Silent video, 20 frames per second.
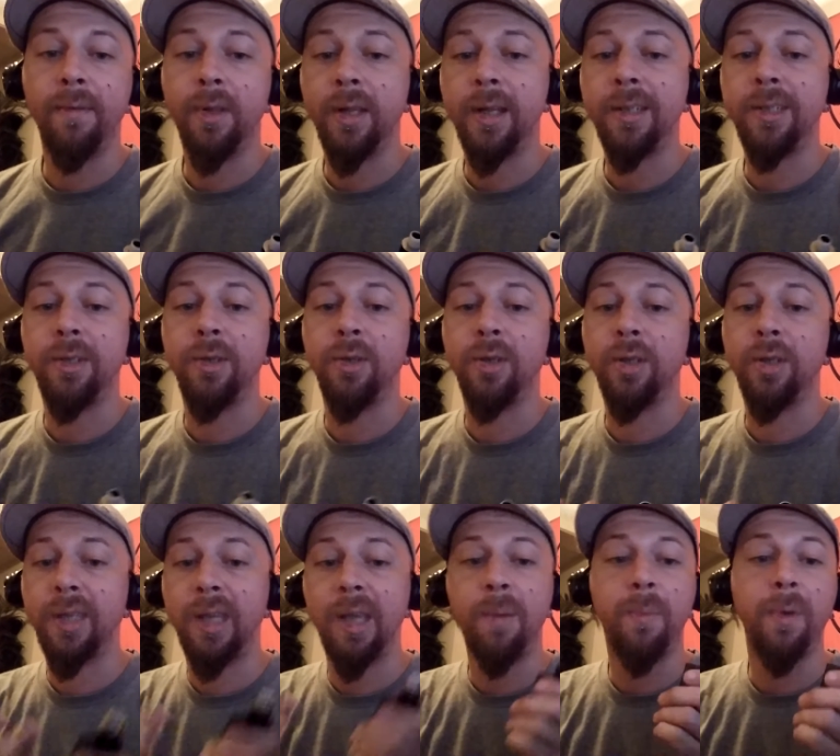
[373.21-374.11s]
unless you
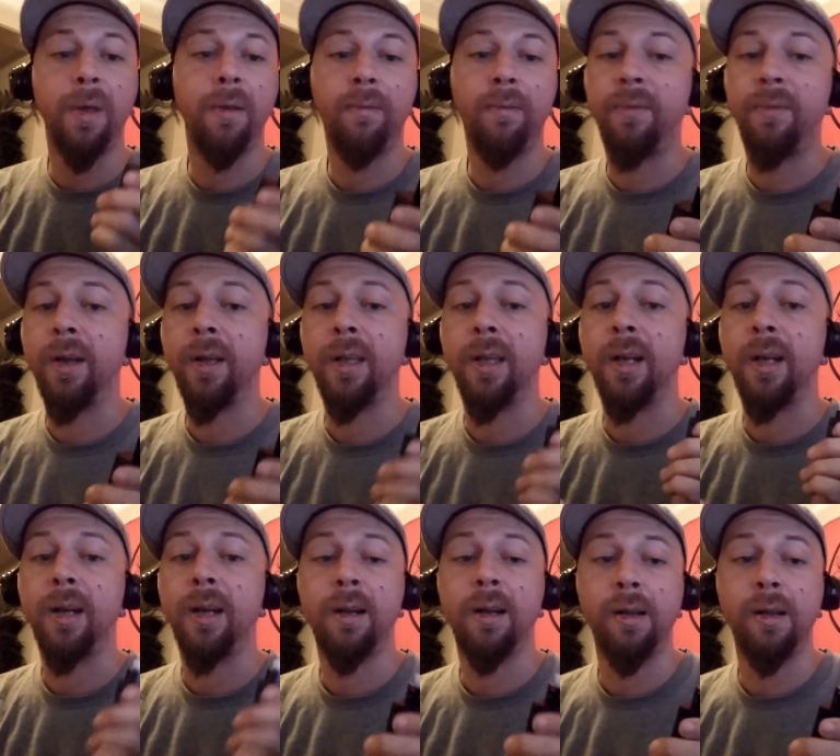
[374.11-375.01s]
just keep it fucking
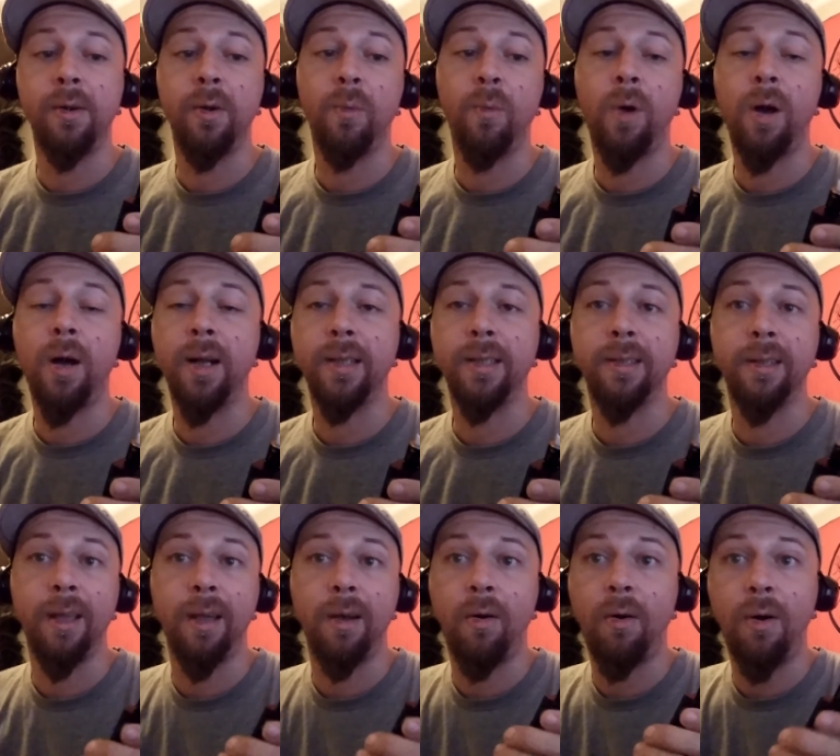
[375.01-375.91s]
at 100
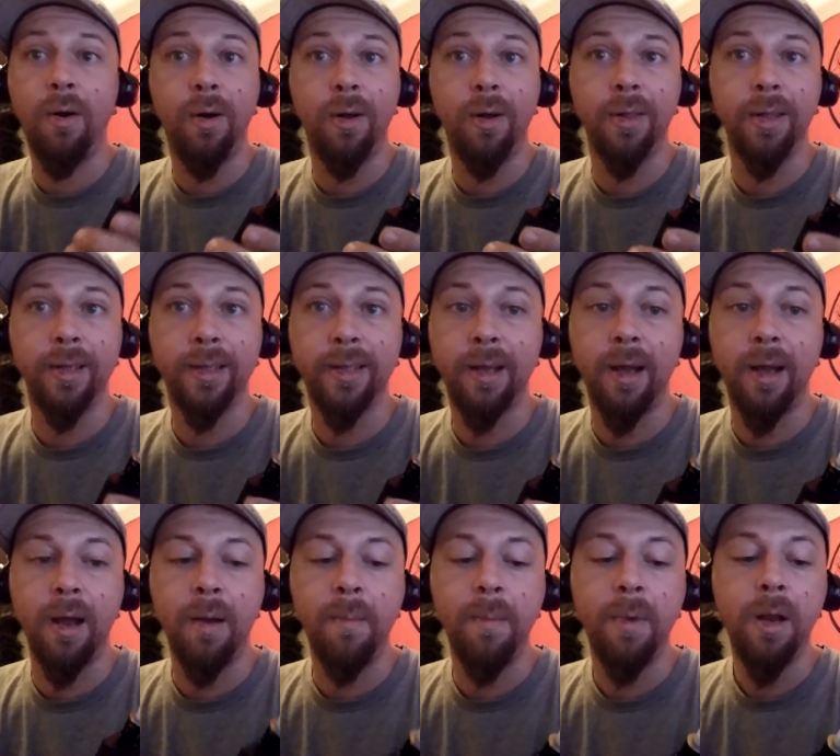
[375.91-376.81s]
watts all the
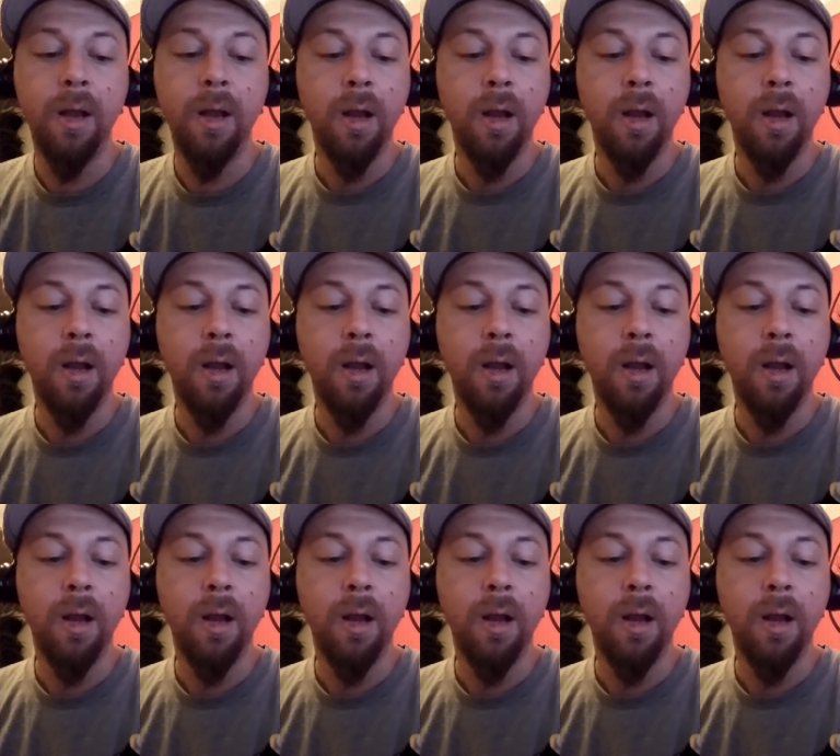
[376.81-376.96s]
time.